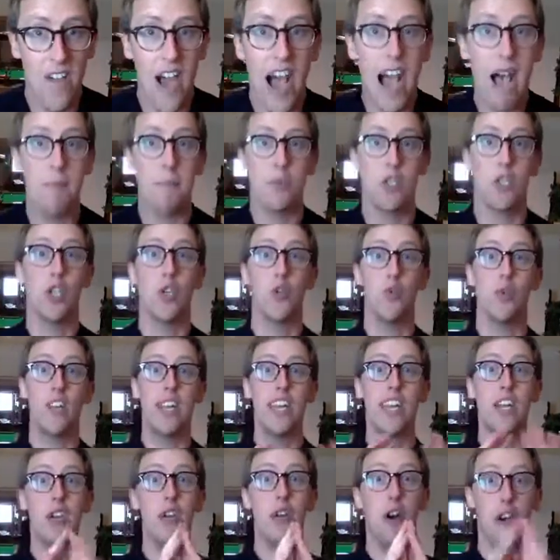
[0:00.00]

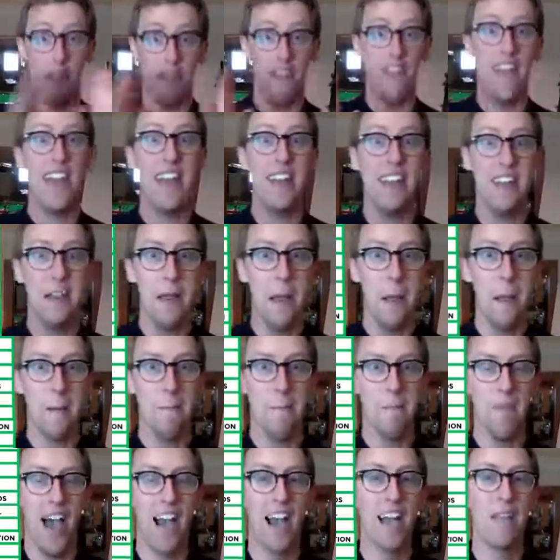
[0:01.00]
absolutely nothing,
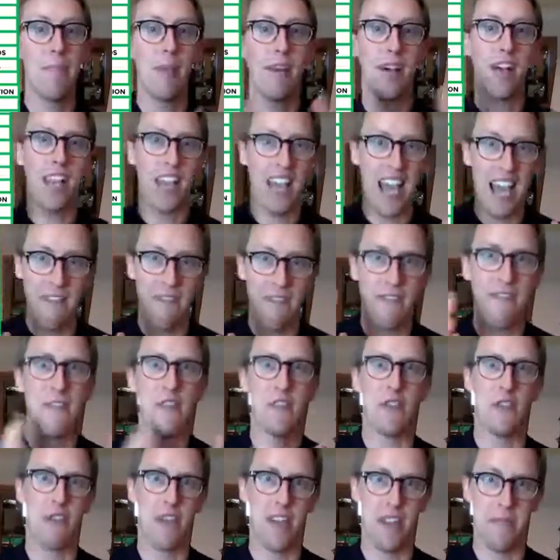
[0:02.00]
and he built a life of
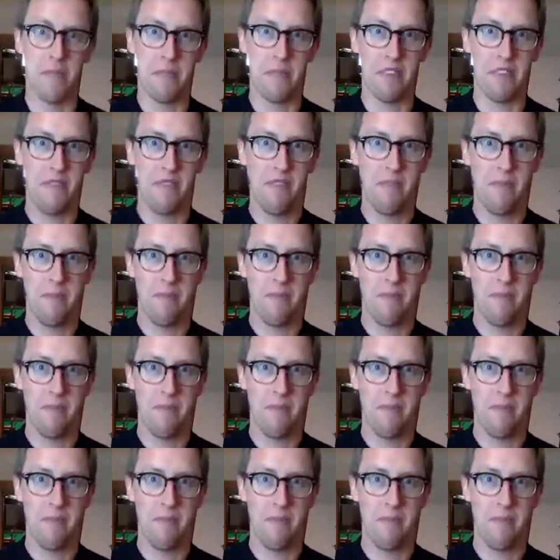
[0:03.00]
his dreams.